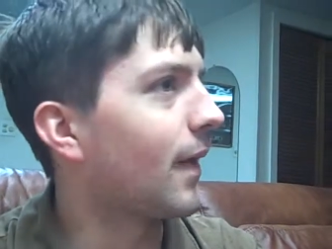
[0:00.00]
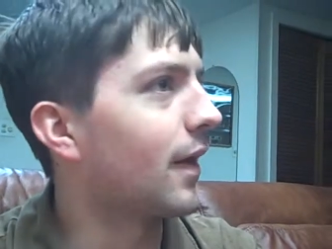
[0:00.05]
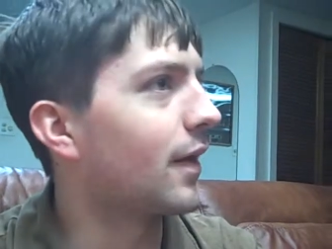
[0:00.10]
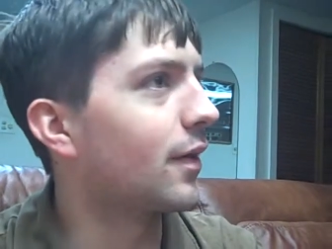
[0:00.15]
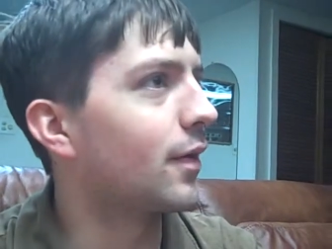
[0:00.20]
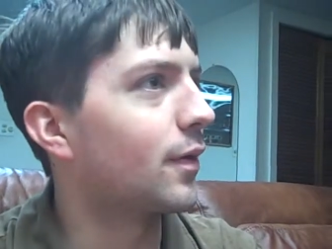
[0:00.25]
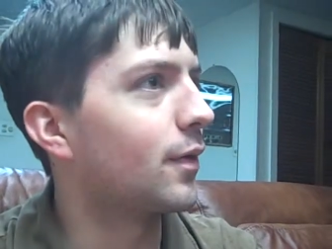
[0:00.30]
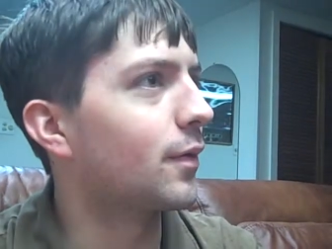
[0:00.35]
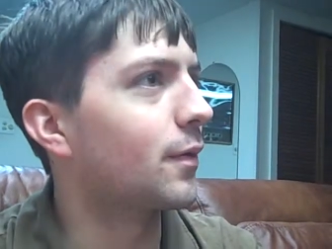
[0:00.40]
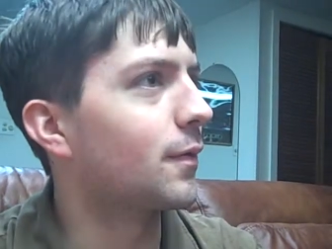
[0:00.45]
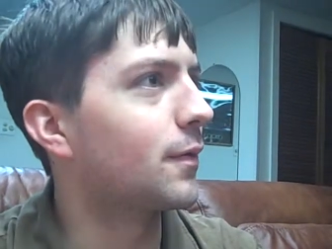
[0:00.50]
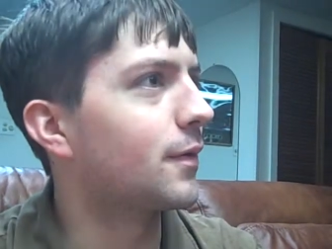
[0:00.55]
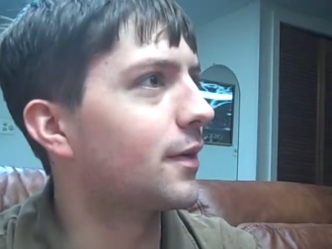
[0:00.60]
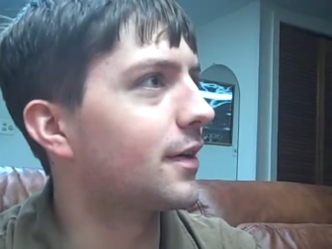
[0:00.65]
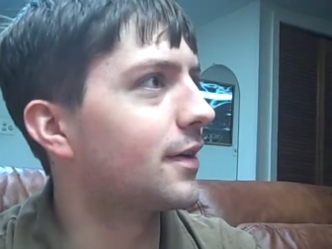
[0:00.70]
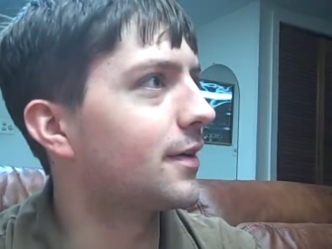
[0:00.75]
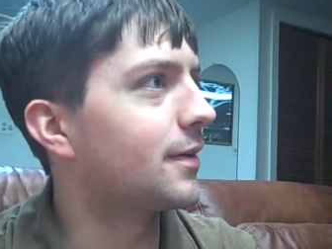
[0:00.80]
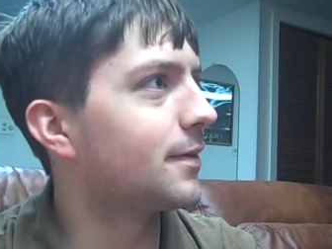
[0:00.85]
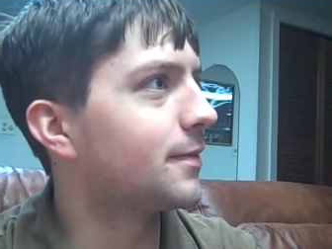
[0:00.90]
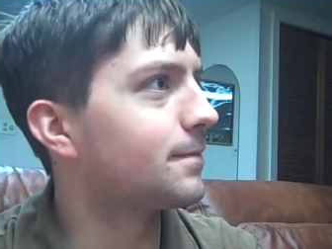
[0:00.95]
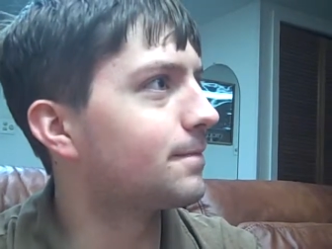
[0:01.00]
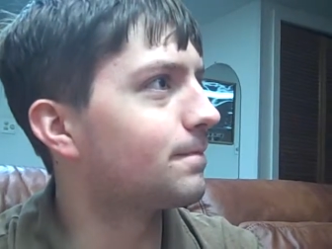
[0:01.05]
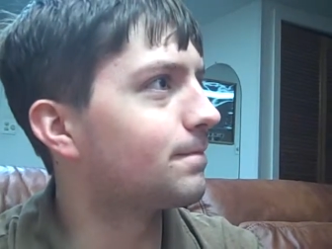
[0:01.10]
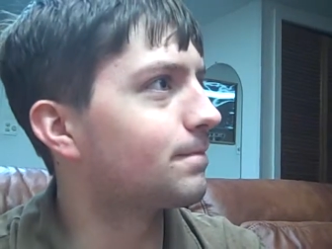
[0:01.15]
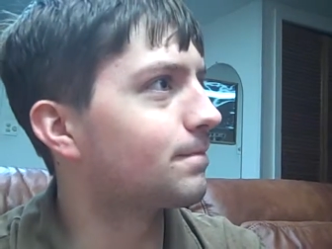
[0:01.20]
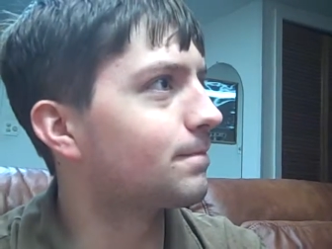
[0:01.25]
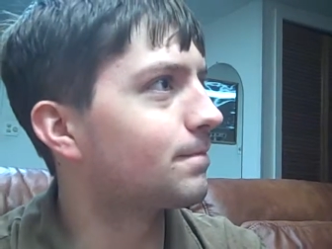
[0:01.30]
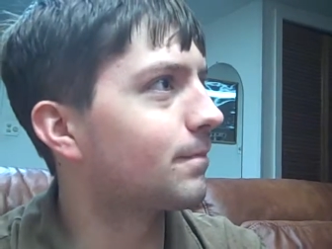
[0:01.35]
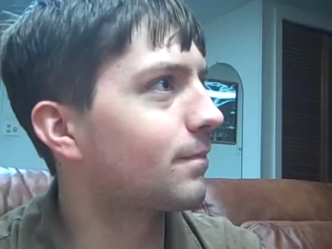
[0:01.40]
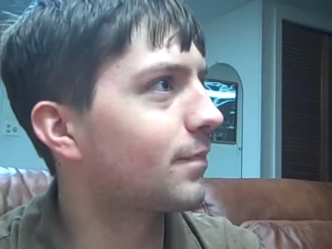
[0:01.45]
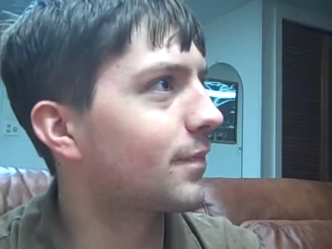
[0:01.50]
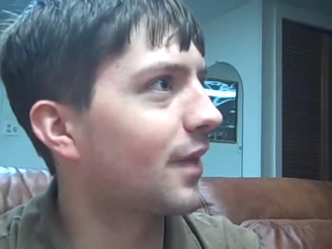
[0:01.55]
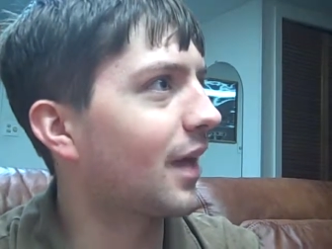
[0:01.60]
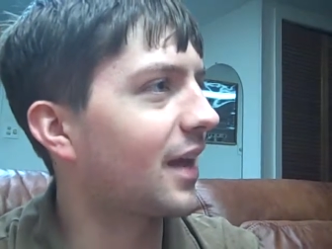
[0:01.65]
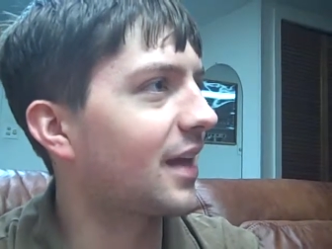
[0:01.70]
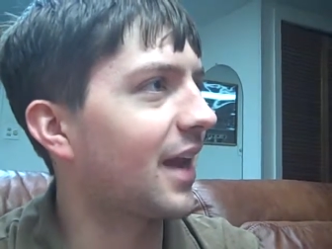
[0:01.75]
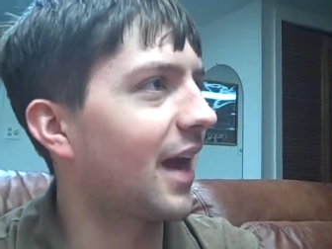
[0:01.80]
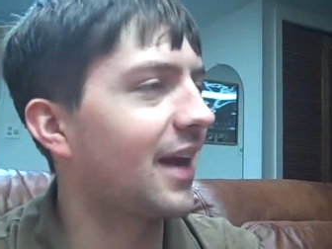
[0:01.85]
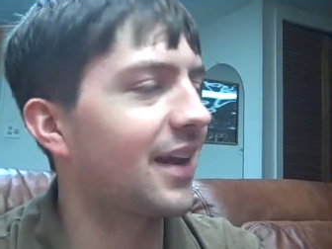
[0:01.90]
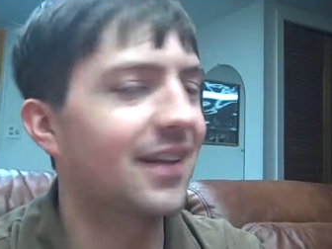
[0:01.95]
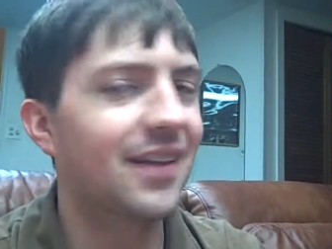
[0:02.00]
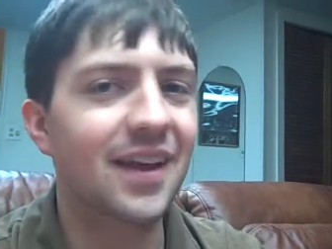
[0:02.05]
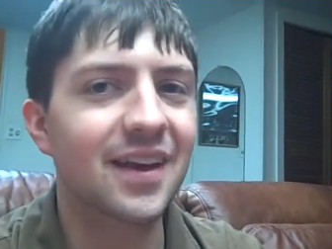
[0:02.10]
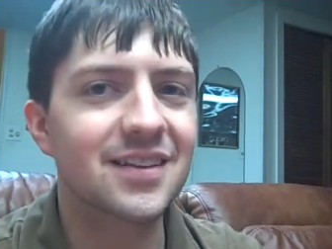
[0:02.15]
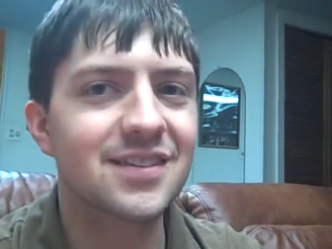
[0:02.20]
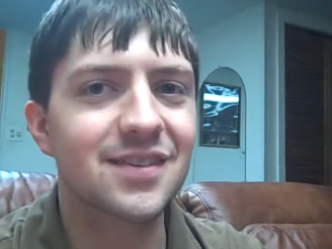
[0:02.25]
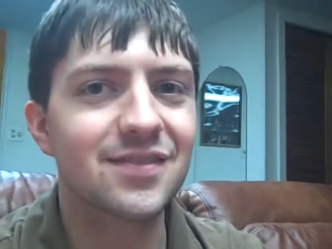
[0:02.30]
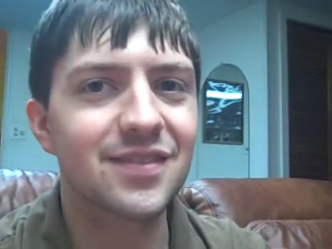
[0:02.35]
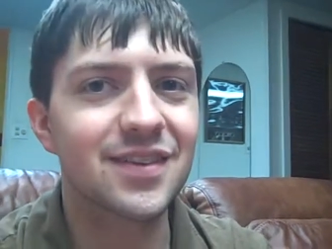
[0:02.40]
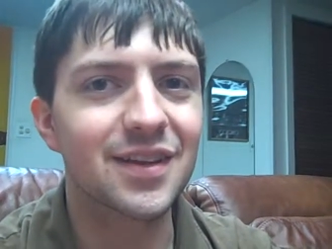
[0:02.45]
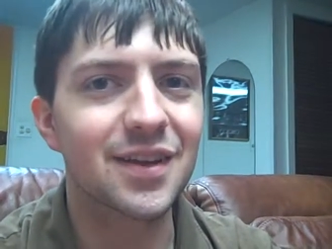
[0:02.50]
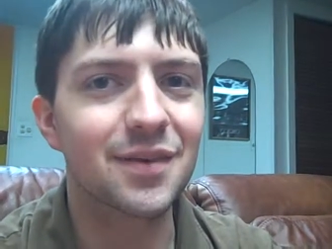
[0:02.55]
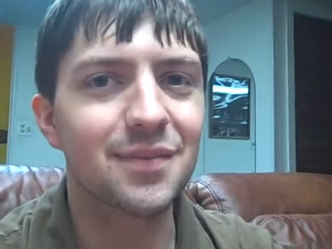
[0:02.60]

I don't know, um, like an idle activity